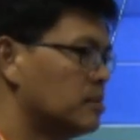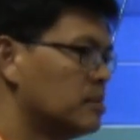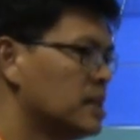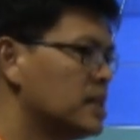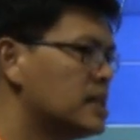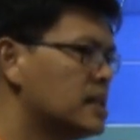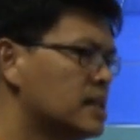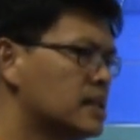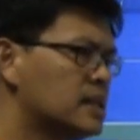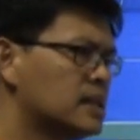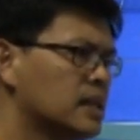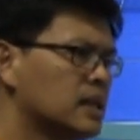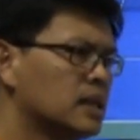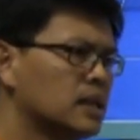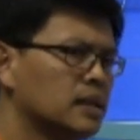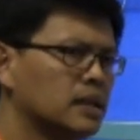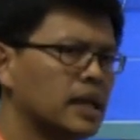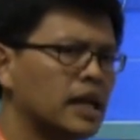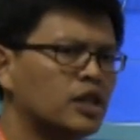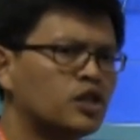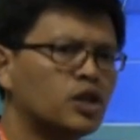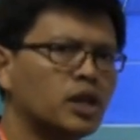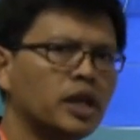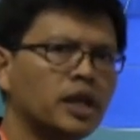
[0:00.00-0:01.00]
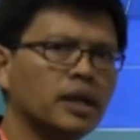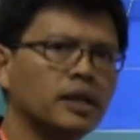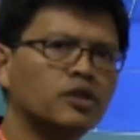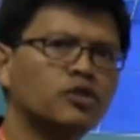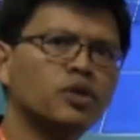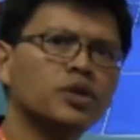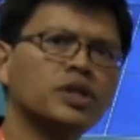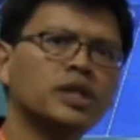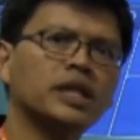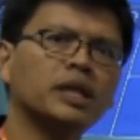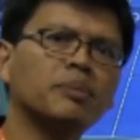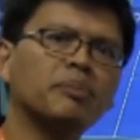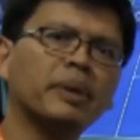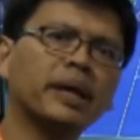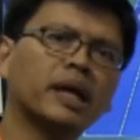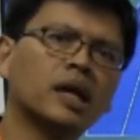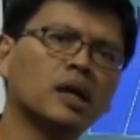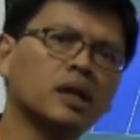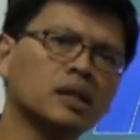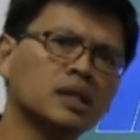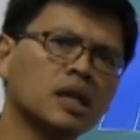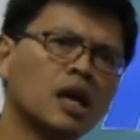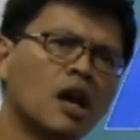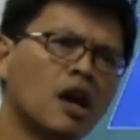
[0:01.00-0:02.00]
This is actually interesting
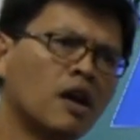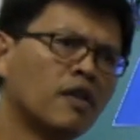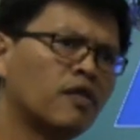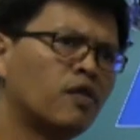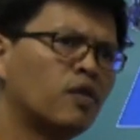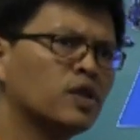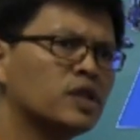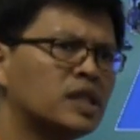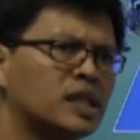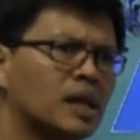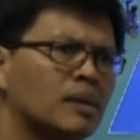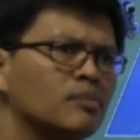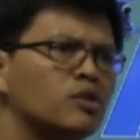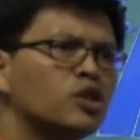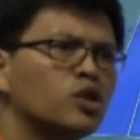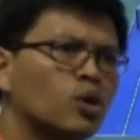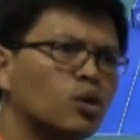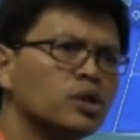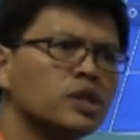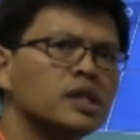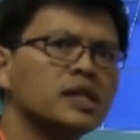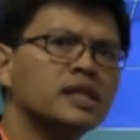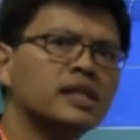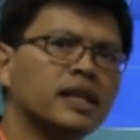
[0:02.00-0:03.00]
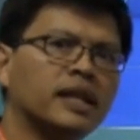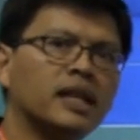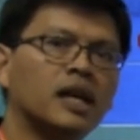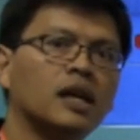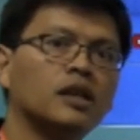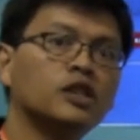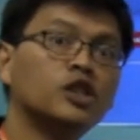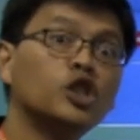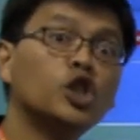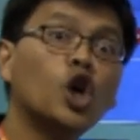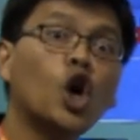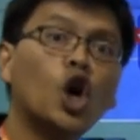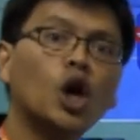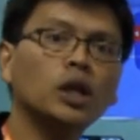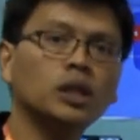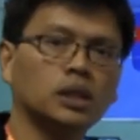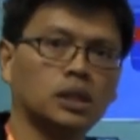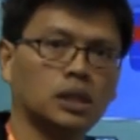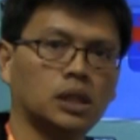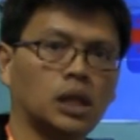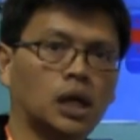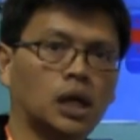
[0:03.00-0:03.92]
because for some sources that are not